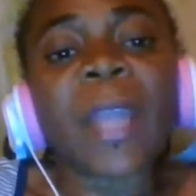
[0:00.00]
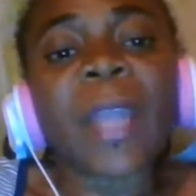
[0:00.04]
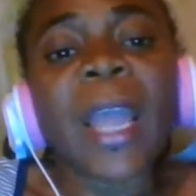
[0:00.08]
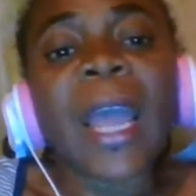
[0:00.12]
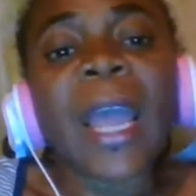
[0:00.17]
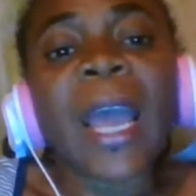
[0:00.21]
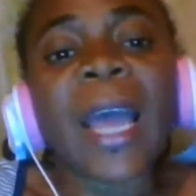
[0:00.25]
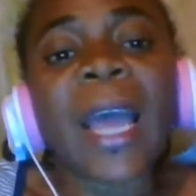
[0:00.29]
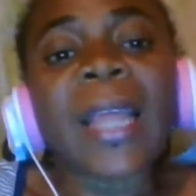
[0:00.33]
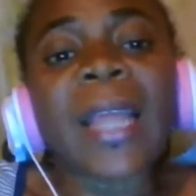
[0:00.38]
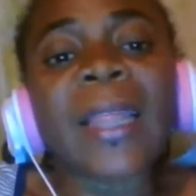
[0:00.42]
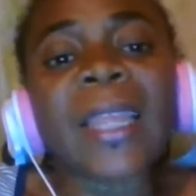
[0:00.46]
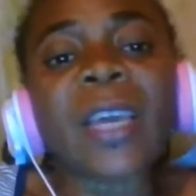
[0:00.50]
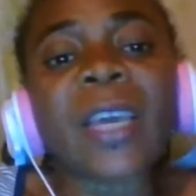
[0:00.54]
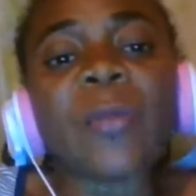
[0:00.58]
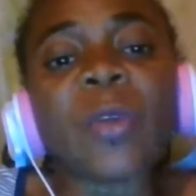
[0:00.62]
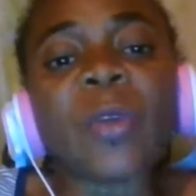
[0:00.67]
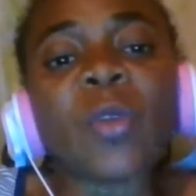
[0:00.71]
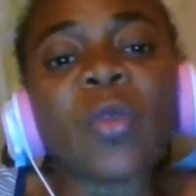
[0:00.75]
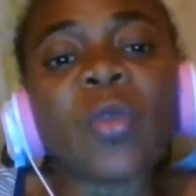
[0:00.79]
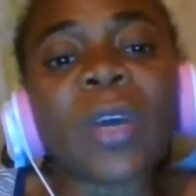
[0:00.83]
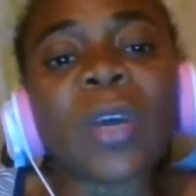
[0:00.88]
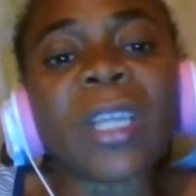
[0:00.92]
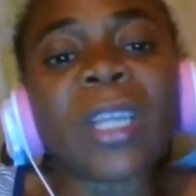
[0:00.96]
And then we
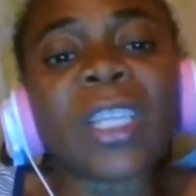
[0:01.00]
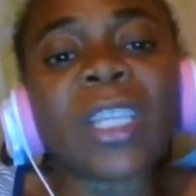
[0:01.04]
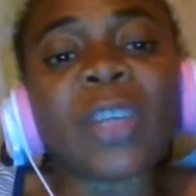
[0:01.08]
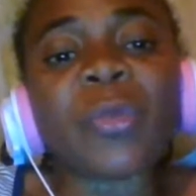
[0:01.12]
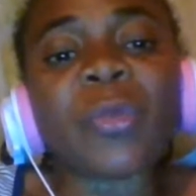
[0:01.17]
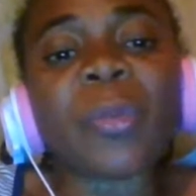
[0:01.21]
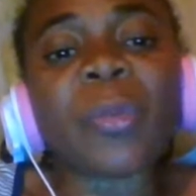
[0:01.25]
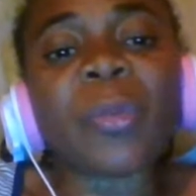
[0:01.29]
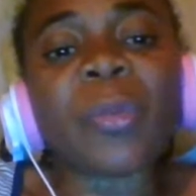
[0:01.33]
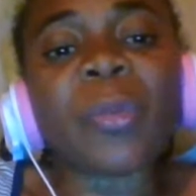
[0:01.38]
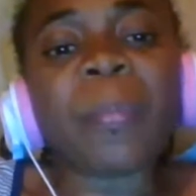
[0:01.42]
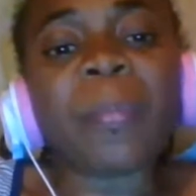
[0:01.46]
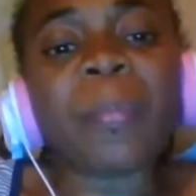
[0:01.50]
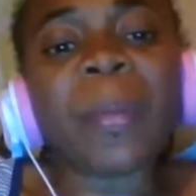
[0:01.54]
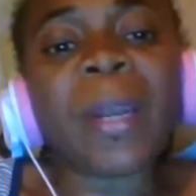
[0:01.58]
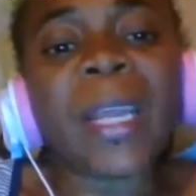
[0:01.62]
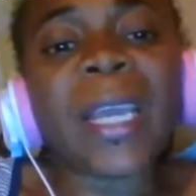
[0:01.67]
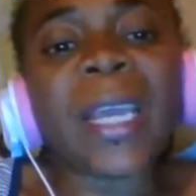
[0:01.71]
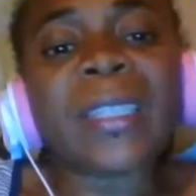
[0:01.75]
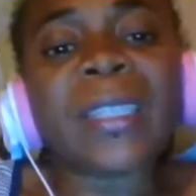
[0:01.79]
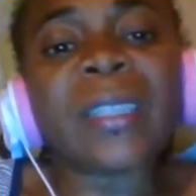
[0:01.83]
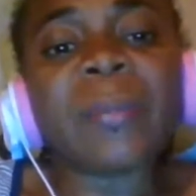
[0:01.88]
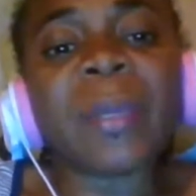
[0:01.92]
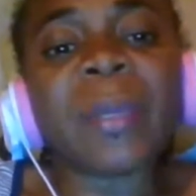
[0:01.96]
look at a
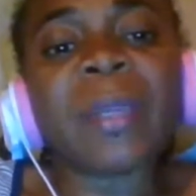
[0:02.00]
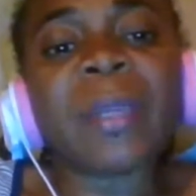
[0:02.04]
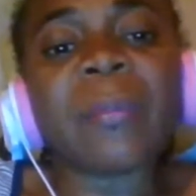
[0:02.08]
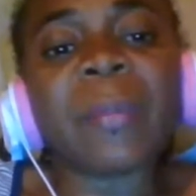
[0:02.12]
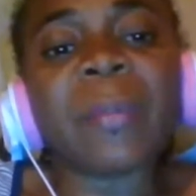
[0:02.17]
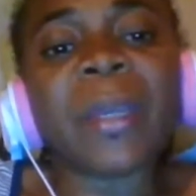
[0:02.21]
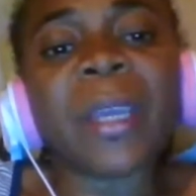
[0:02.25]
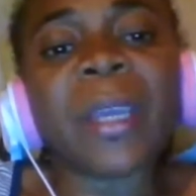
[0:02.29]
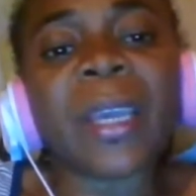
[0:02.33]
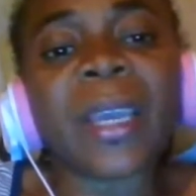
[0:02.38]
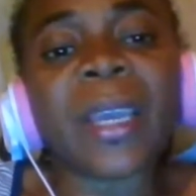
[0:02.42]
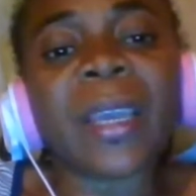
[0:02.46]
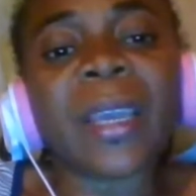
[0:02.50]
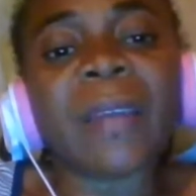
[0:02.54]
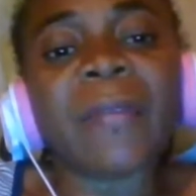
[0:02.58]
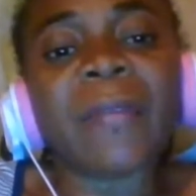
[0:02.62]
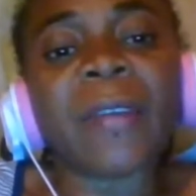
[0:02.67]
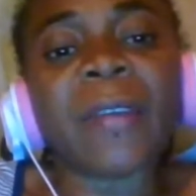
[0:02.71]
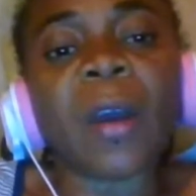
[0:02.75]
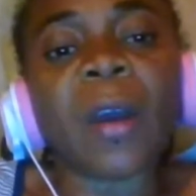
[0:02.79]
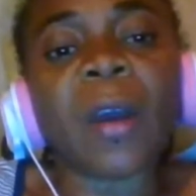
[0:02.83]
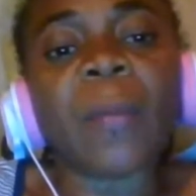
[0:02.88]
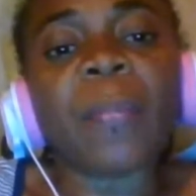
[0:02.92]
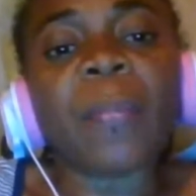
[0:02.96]
replacement
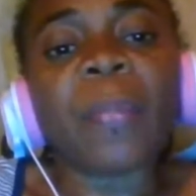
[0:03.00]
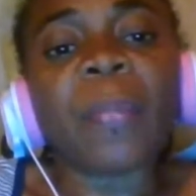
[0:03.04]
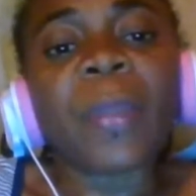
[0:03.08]
behavior